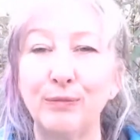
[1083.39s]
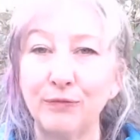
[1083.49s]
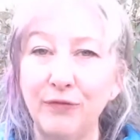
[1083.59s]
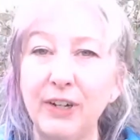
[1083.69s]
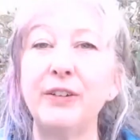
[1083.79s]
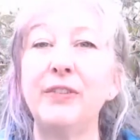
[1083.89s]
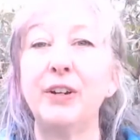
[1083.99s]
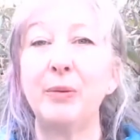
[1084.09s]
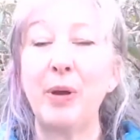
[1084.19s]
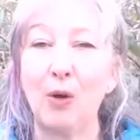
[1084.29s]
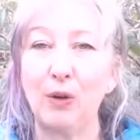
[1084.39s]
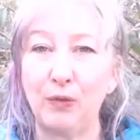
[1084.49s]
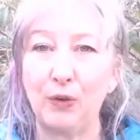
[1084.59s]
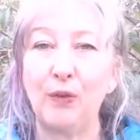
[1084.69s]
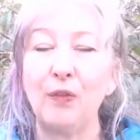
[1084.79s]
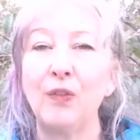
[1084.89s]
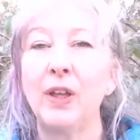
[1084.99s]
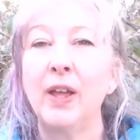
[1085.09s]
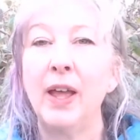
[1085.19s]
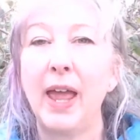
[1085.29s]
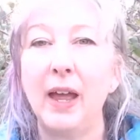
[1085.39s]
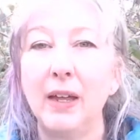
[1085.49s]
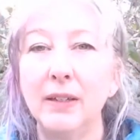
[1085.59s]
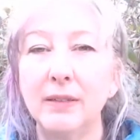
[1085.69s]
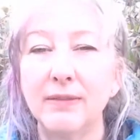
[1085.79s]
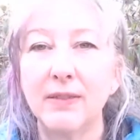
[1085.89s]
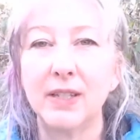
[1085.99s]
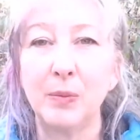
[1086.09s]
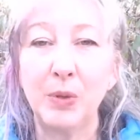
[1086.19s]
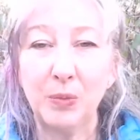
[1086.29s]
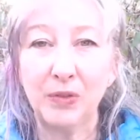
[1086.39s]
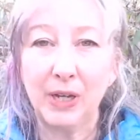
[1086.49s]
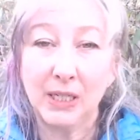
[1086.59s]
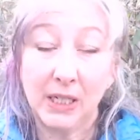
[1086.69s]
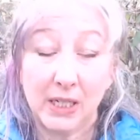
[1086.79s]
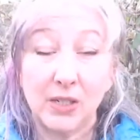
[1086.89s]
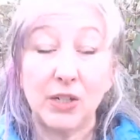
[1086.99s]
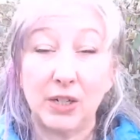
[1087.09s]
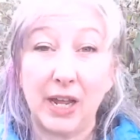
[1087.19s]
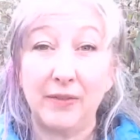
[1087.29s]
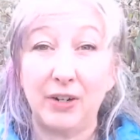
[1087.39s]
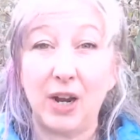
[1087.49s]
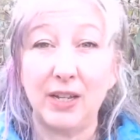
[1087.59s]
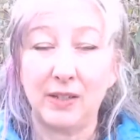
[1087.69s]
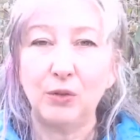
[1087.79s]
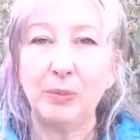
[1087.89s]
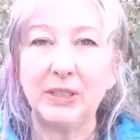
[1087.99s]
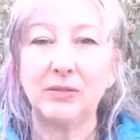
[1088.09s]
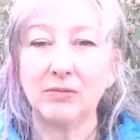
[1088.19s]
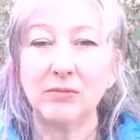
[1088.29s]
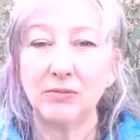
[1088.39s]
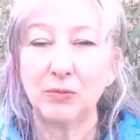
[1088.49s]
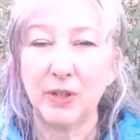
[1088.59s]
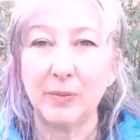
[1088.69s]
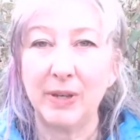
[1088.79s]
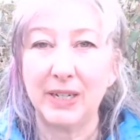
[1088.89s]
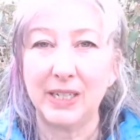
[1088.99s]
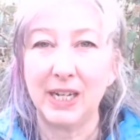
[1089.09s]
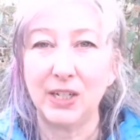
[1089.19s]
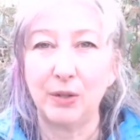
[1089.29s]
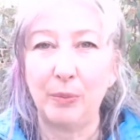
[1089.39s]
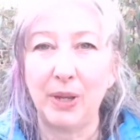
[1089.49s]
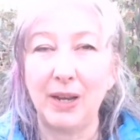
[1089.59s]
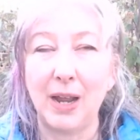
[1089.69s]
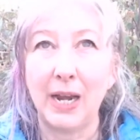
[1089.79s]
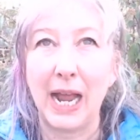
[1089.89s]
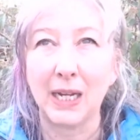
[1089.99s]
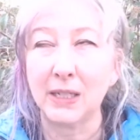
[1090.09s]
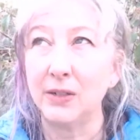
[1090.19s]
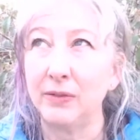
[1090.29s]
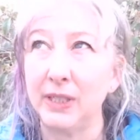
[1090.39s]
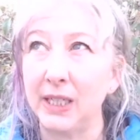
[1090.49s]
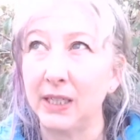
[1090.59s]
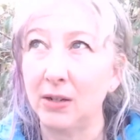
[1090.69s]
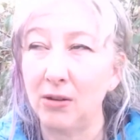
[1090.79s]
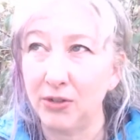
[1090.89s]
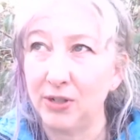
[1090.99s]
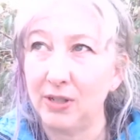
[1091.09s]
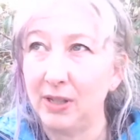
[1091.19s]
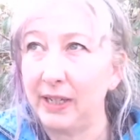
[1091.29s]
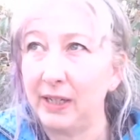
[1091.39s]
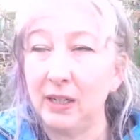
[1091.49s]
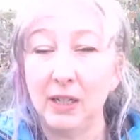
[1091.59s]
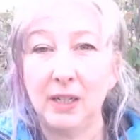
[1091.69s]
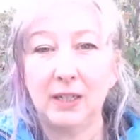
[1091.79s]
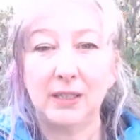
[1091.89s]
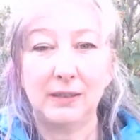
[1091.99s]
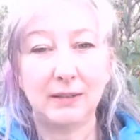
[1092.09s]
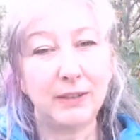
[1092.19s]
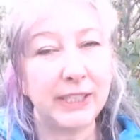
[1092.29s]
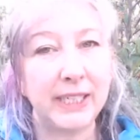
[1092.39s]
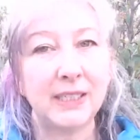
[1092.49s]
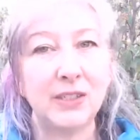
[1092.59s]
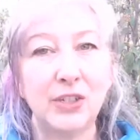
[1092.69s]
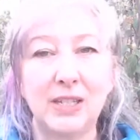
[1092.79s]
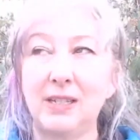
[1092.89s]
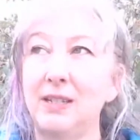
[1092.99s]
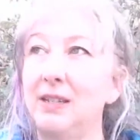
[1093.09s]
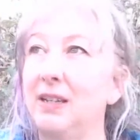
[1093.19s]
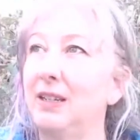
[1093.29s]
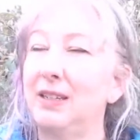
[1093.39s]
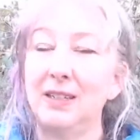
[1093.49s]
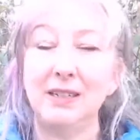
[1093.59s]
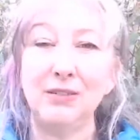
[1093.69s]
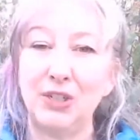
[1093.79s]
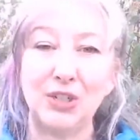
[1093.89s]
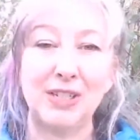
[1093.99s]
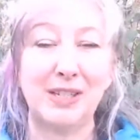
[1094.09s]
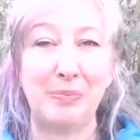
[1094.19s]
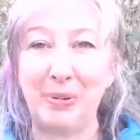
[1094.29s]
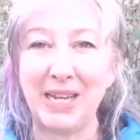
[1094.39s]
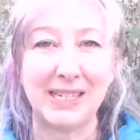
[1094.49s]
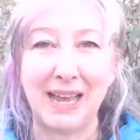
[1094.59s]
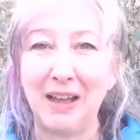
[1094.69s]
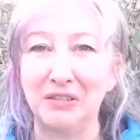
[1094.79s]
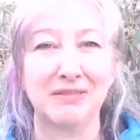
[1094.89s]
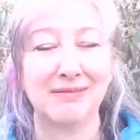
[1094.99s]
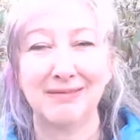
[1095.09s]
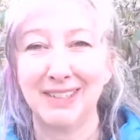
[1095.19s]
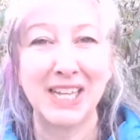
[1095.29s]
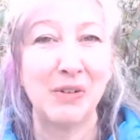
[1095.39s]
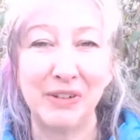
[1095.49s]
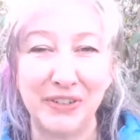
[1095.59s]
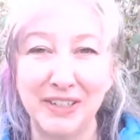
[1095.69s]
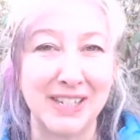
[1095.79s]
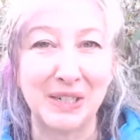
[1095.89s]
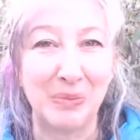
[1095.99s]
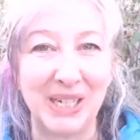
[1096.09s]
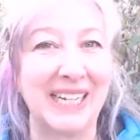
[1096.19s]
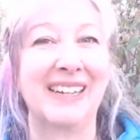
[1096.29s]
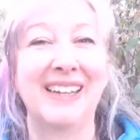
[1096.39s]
Very, very powerful. And some people find it easier to have your eyes open with meditation, but not actively, consciously looking. Just you just space out. That's how it feels to me.